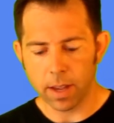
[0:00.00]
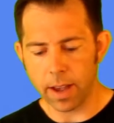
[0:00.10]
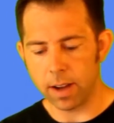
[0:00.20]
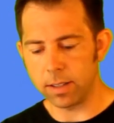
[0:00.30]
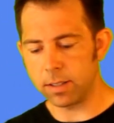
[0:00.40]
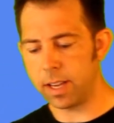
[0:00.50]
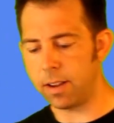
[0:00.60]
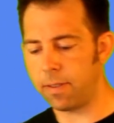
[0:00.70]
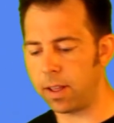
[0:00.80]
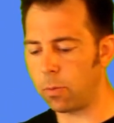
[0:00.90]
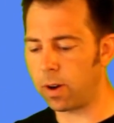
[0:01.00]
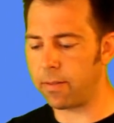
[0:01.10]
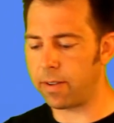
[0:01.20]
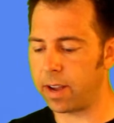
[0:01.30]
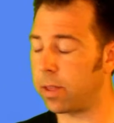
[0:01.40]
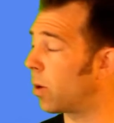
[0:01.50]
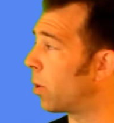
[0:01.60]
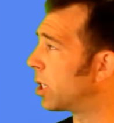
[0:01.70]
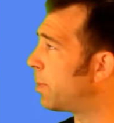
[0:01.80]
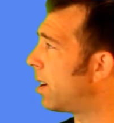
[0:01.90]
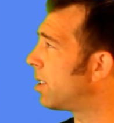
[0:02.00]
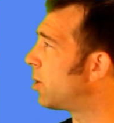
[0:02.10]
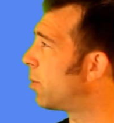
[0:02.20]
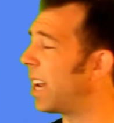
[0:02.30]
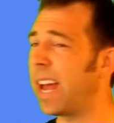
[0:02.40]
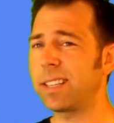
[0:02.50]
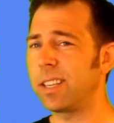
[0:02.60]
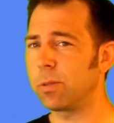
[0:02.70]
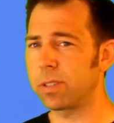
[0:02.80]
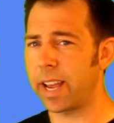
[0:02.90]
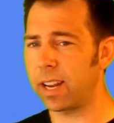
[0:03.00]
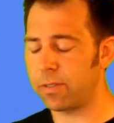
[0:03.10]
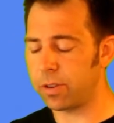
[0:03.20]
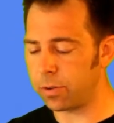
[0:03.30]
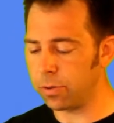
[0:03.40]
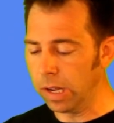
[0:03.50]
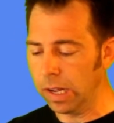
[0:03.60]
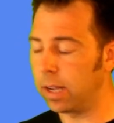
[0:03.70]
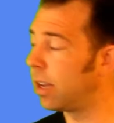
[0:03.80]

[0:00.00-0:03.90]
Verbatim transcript: Okay, on C, find the y value that corresponds to when x equals negative 2.